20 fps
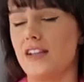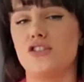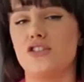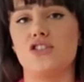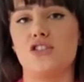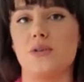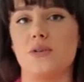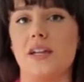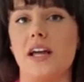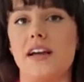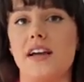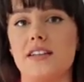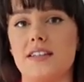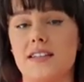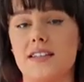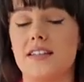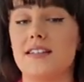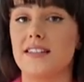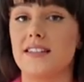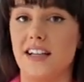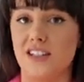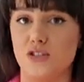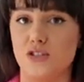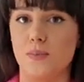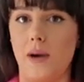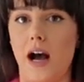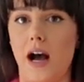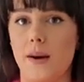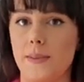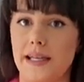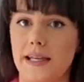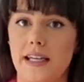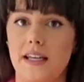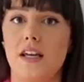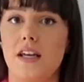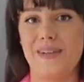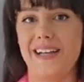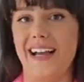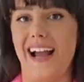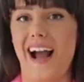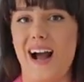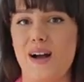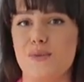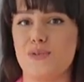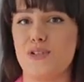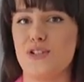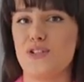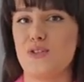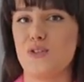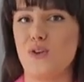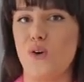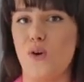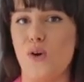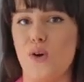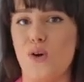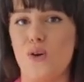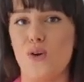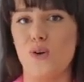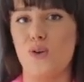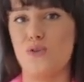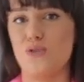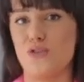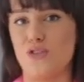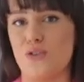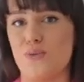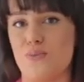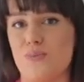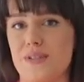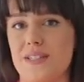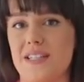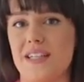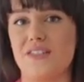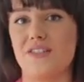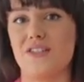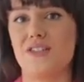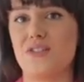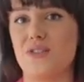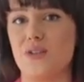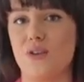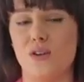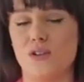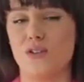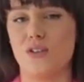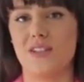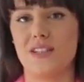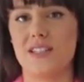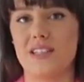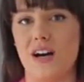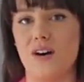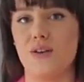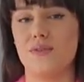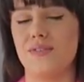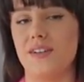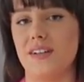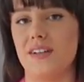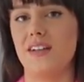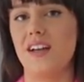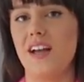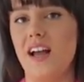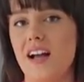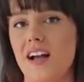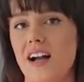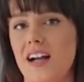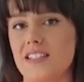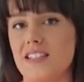stewardess slash Barbie. But yeah, I'm just not 100% sold on this outfit. I